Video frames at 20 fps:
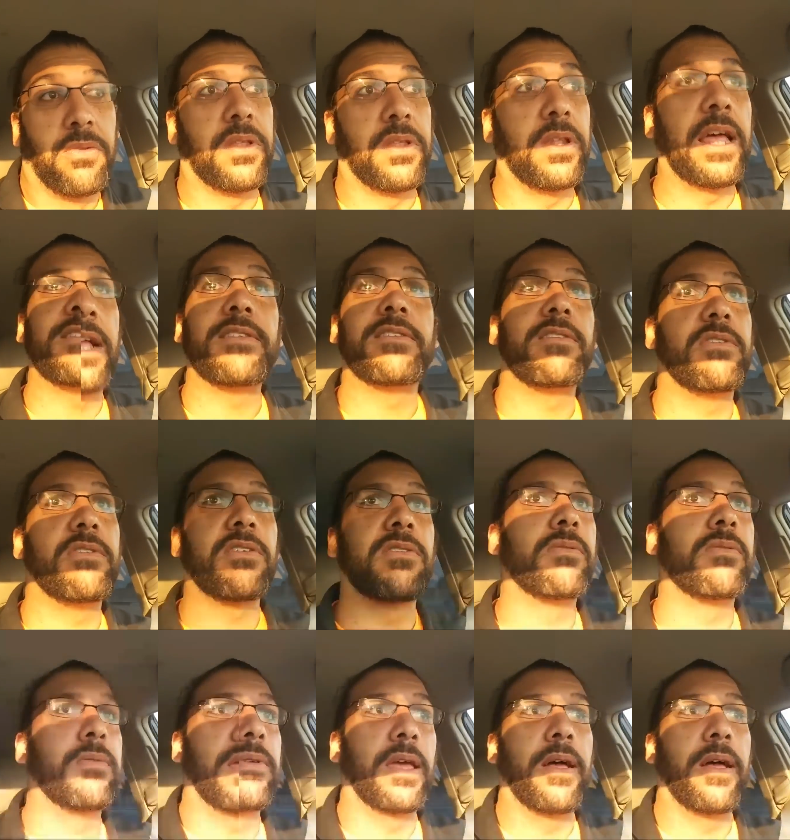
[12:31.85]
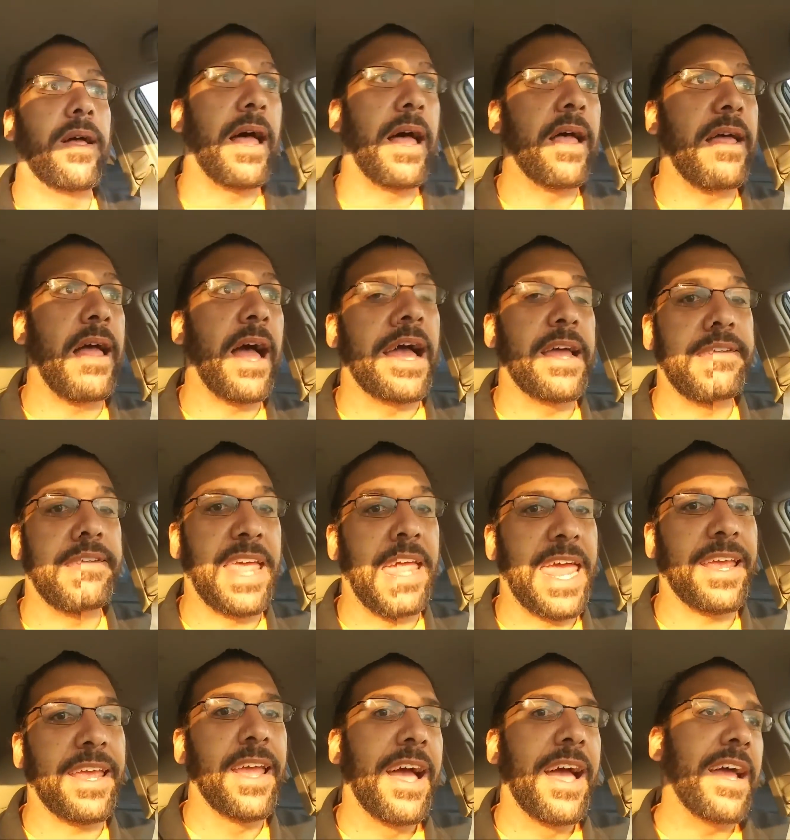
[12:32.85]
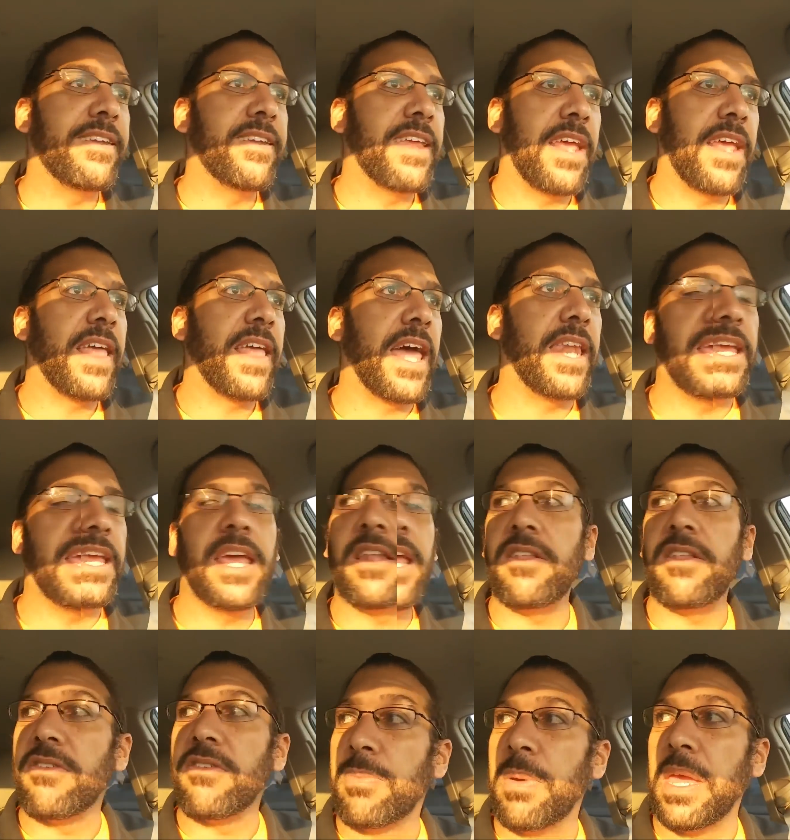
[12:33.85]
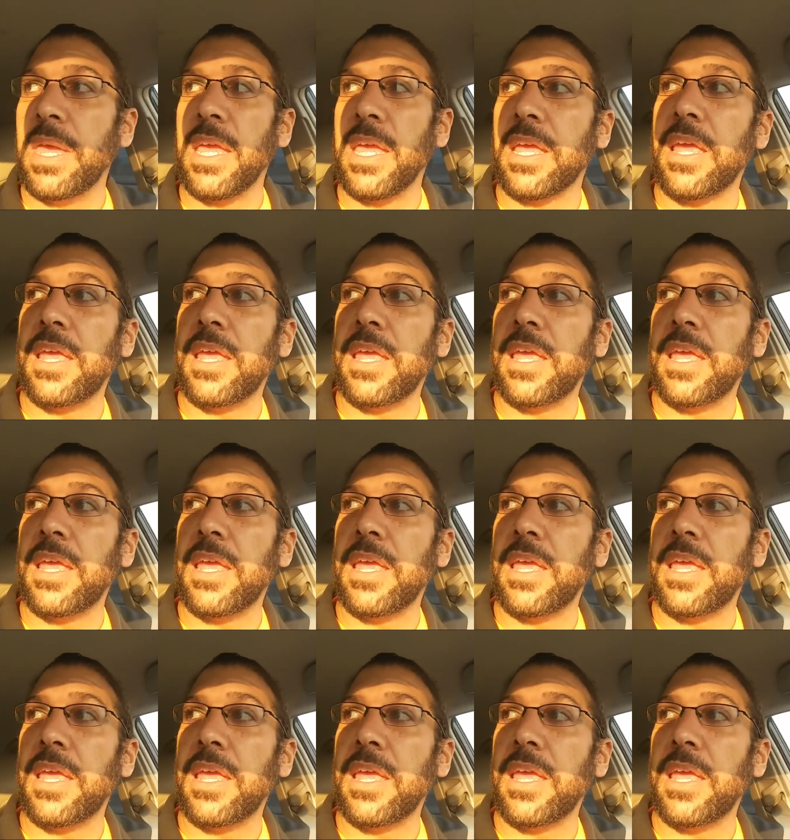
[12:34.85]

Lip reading: and that's just I take that hit just being